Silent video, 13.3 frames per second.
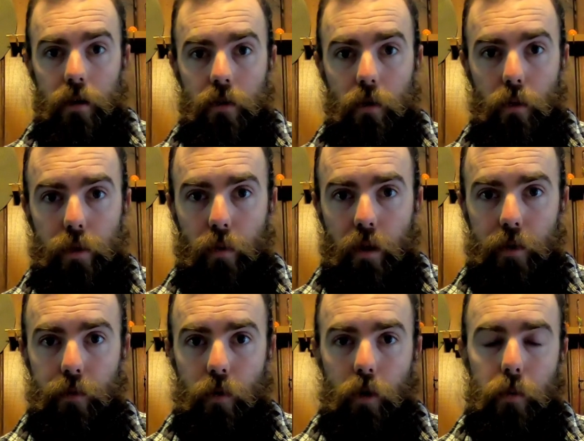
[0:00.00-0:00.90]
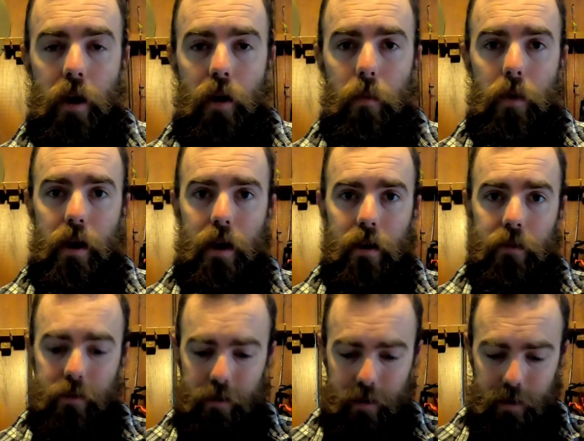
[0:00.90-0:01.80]
2, 3, 4-pound
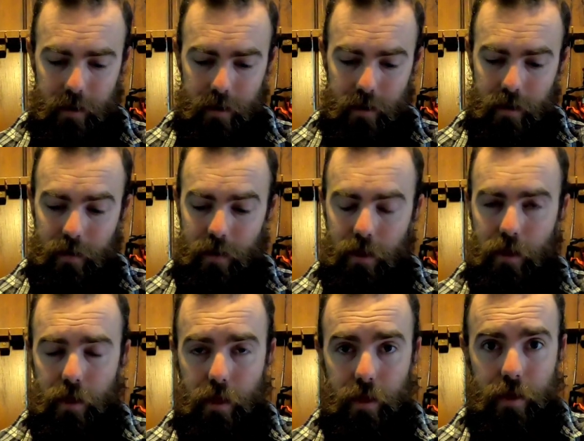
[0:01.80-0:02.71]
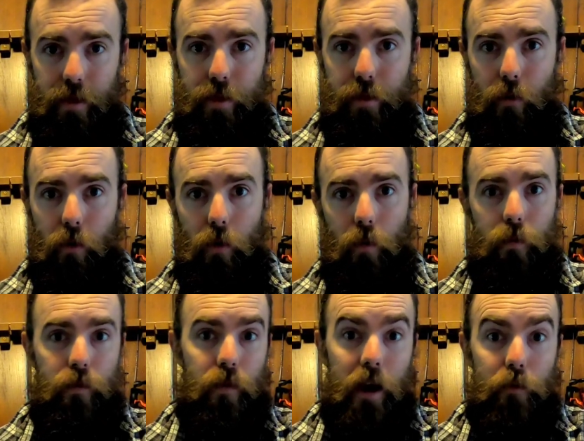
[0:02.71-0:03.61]
bass through
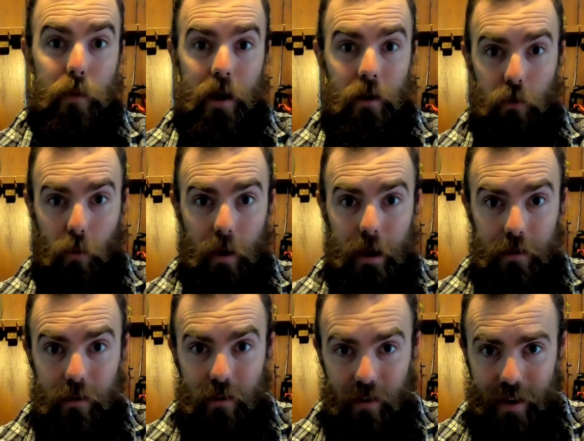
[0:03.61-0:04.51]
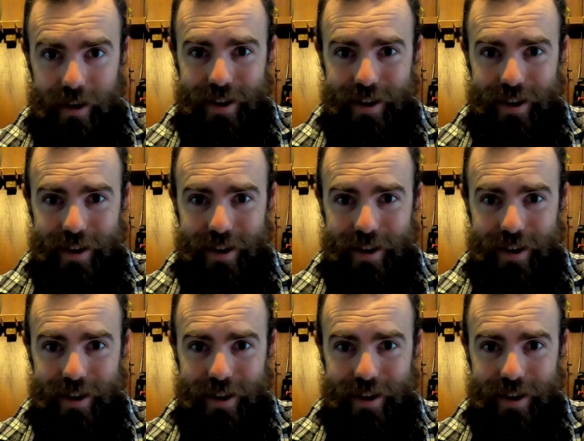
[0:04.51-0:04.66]
5 pounds of weeds.